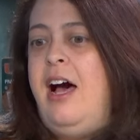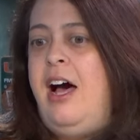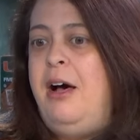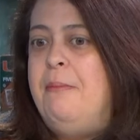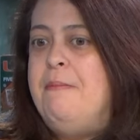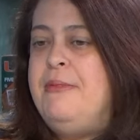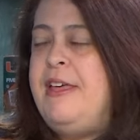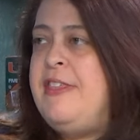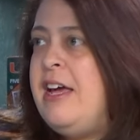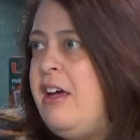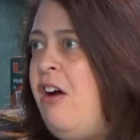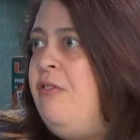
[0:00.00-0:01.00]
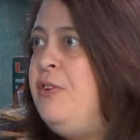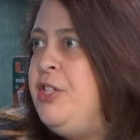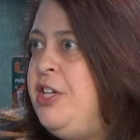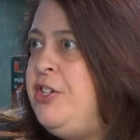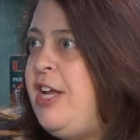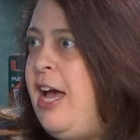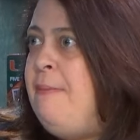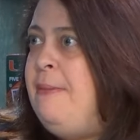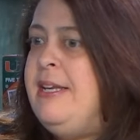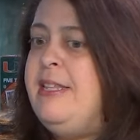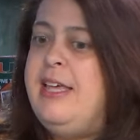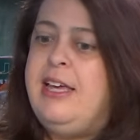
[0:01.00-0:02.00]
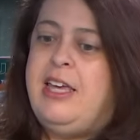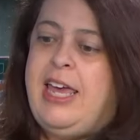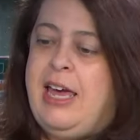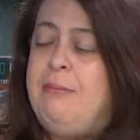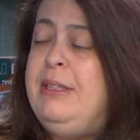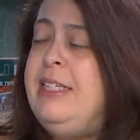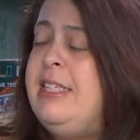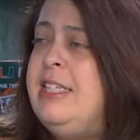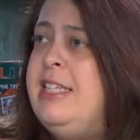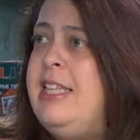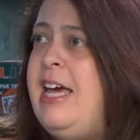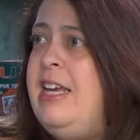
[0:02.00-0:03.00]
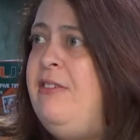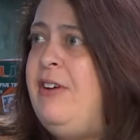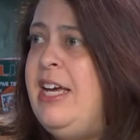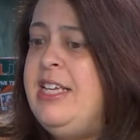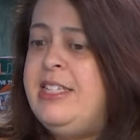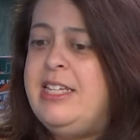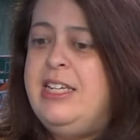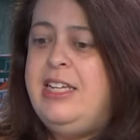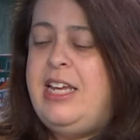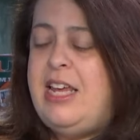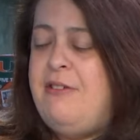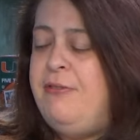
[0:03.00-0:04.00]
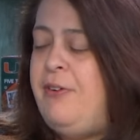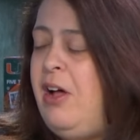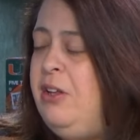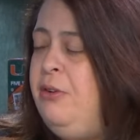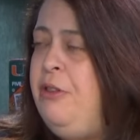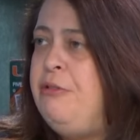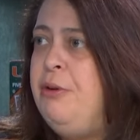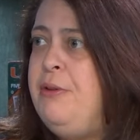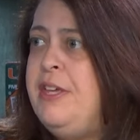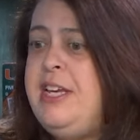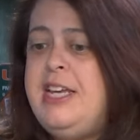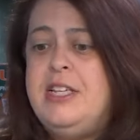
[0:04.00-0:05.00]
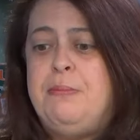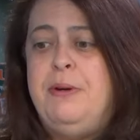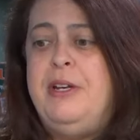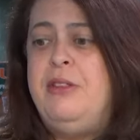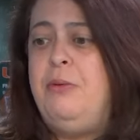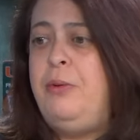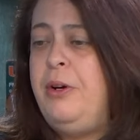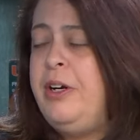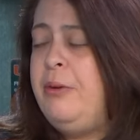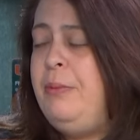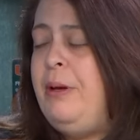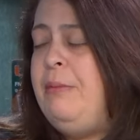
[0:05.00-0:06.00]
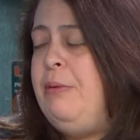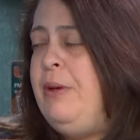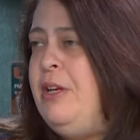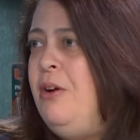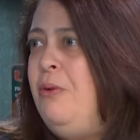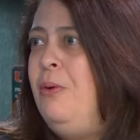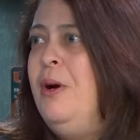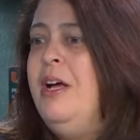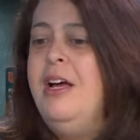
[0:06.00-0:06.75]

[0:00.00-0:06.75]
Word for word: um, that that conversation happened and that Cam listened to that advice and he followed through with it. He has put in the work. And we, I mean, we know